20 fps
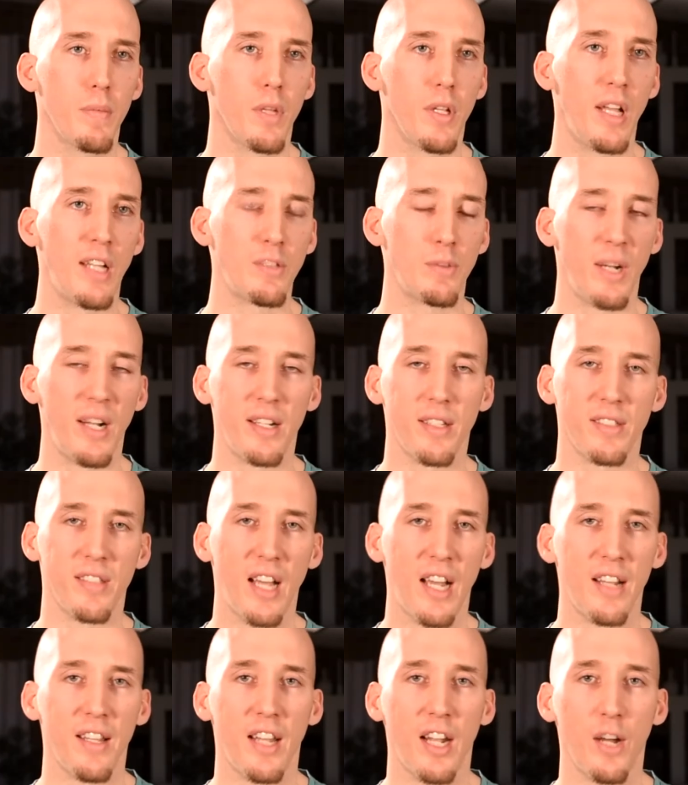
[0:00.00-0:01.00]
And that's when I
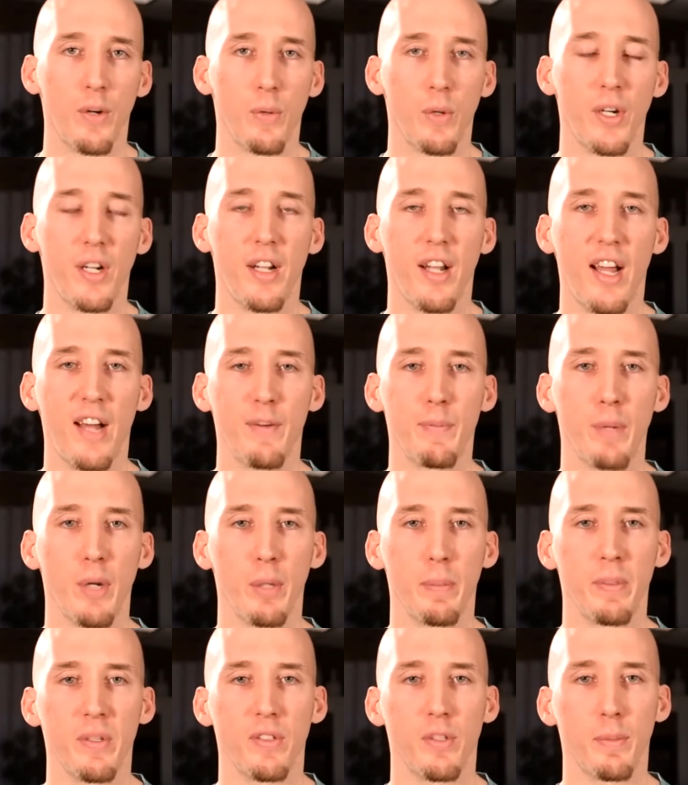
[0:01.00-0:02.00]
decided that I wanted to have
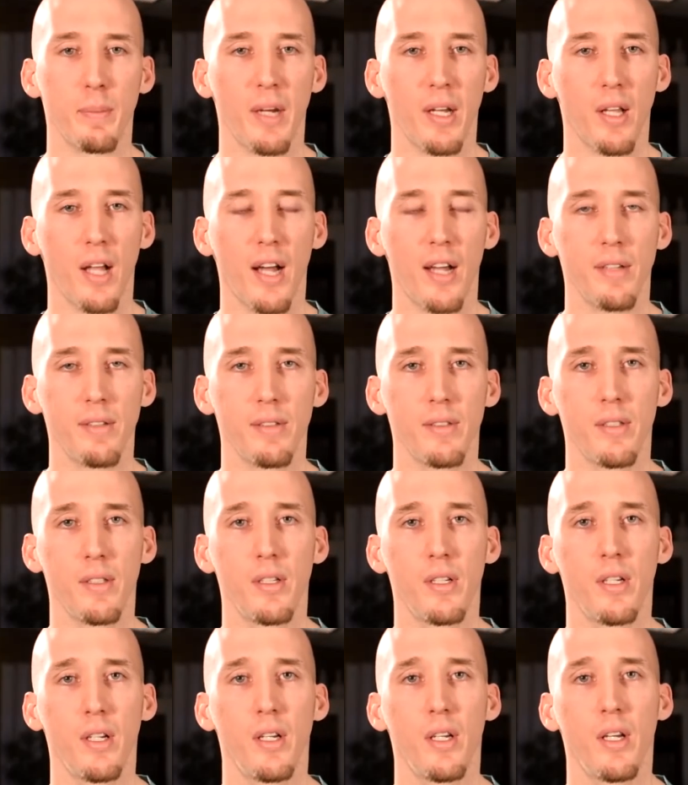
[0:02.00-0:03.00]
purpose to my life,
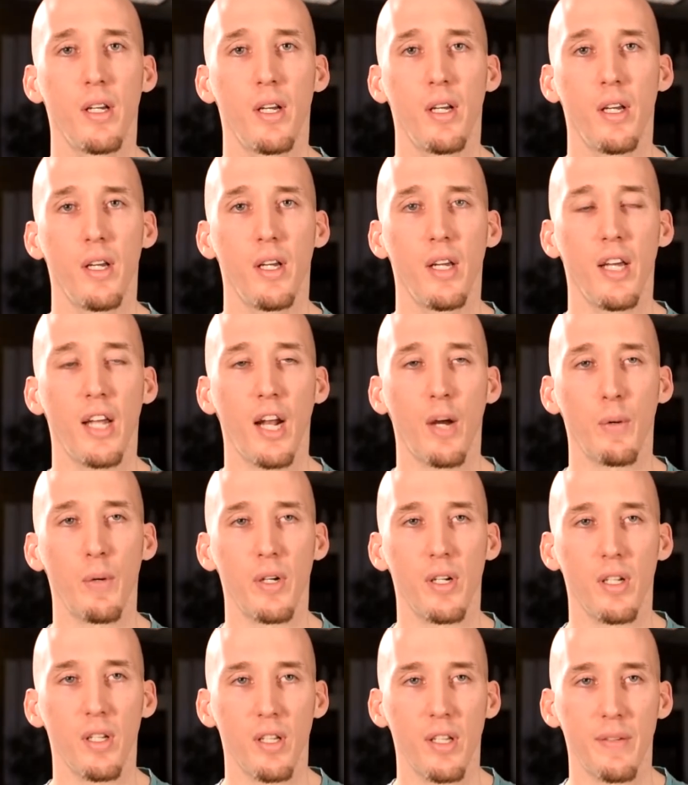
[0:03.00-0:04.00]
and I
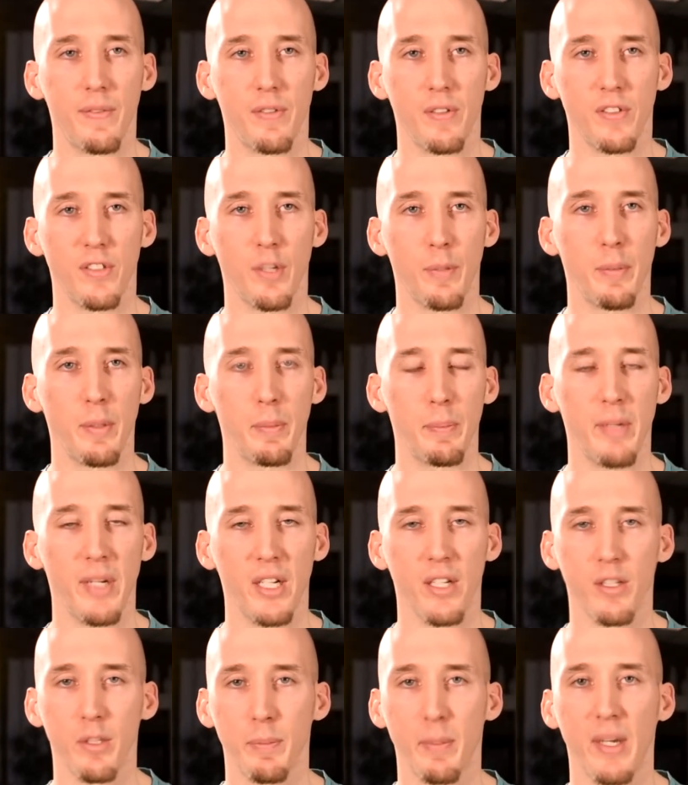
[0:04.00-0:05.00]
wanted to live for something
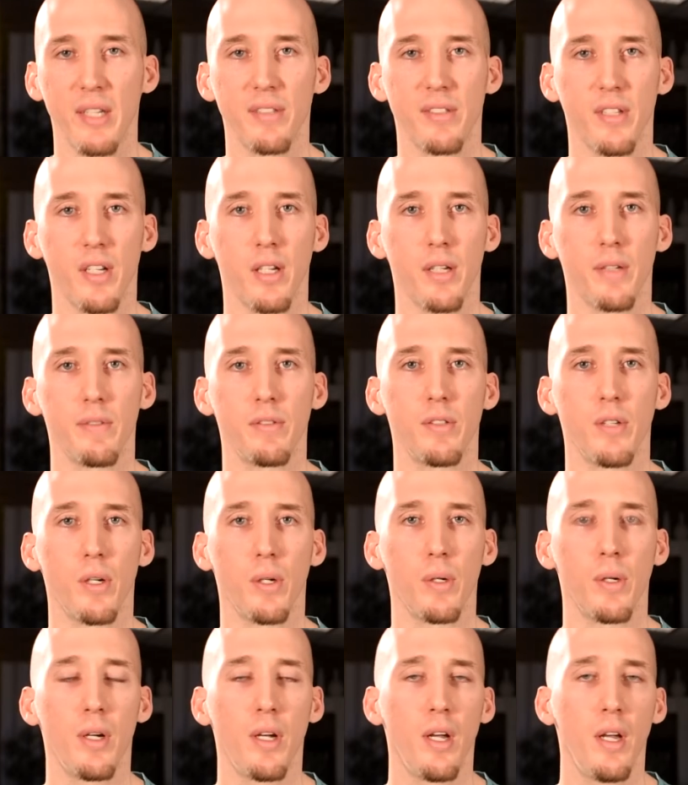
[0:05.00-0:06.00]
bigger than myself.
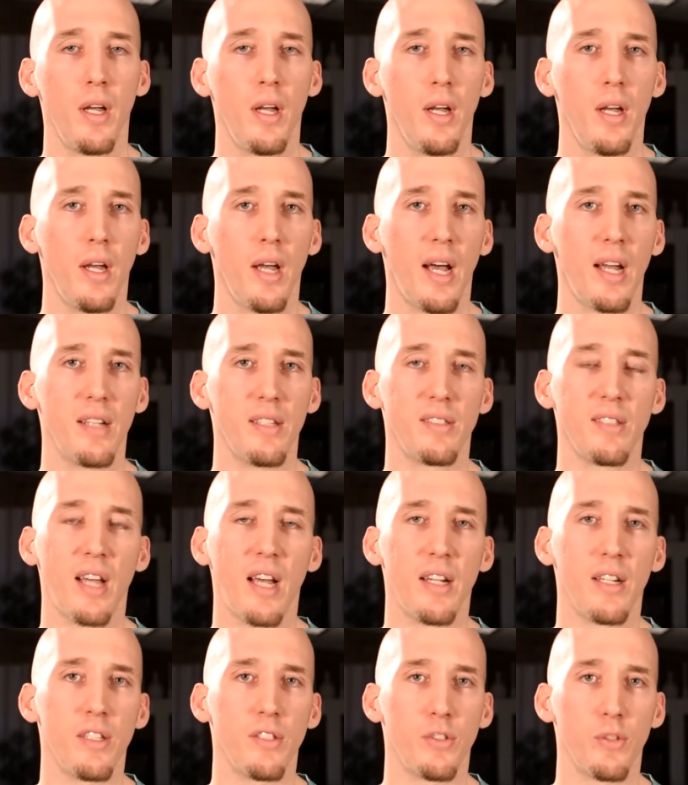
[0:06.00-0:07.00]
So I
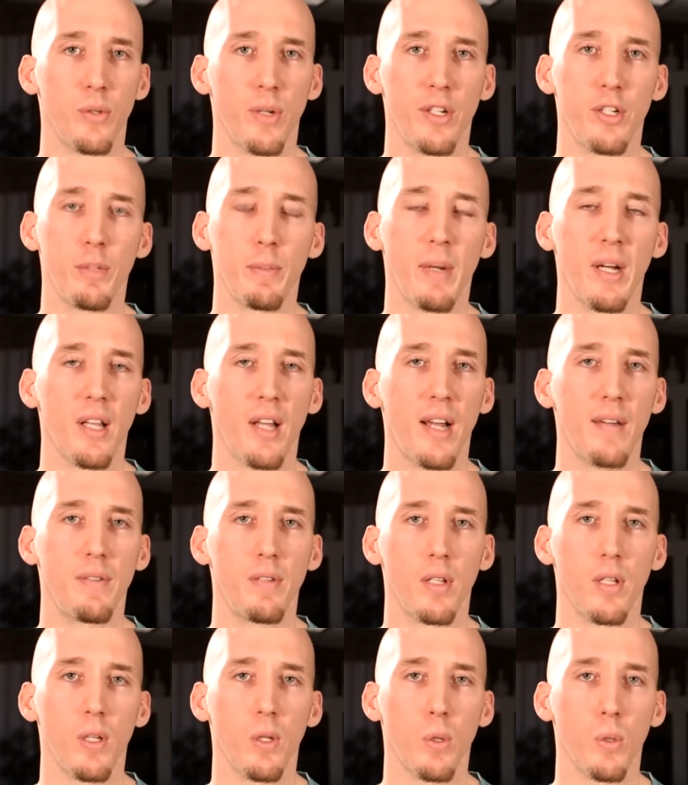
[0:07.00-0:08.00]
decided to surrender my
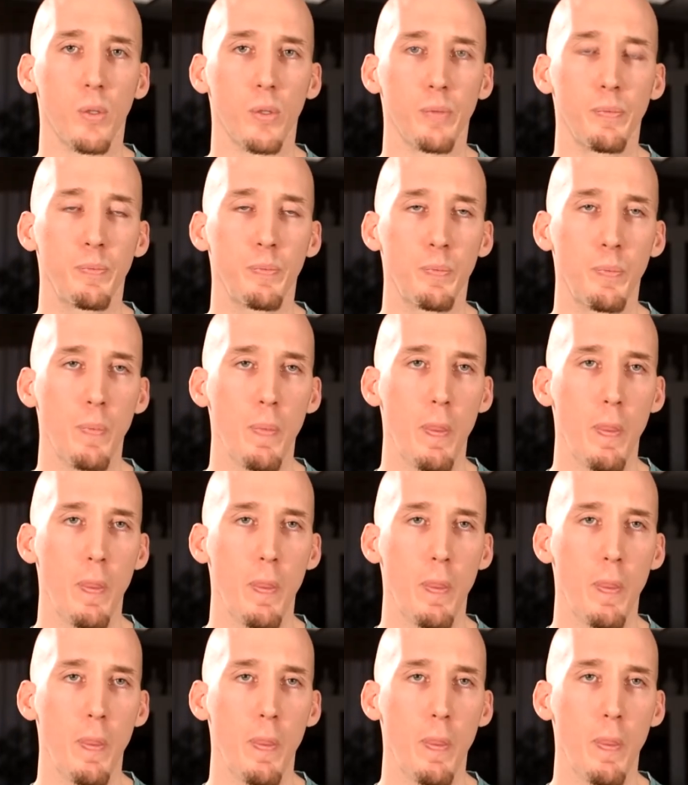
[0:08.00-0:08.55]
life to the Lord.